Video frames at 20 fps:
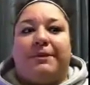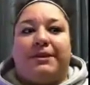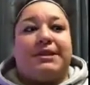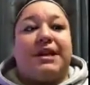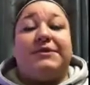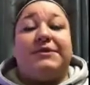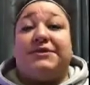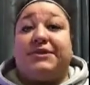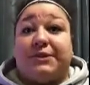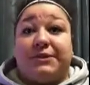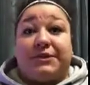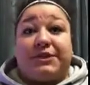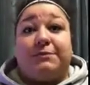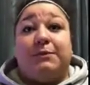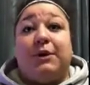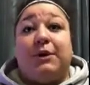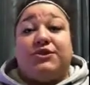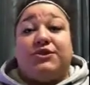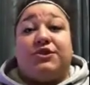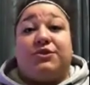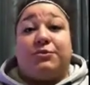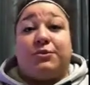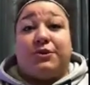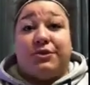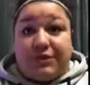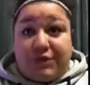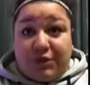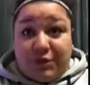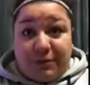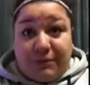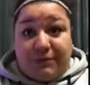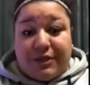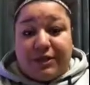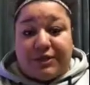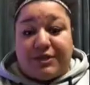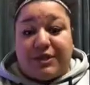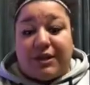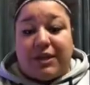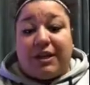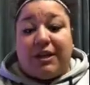because obviously it was small, so there was
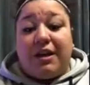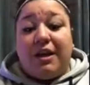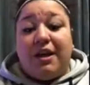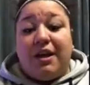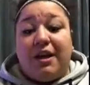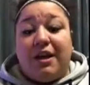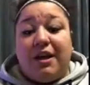supervision.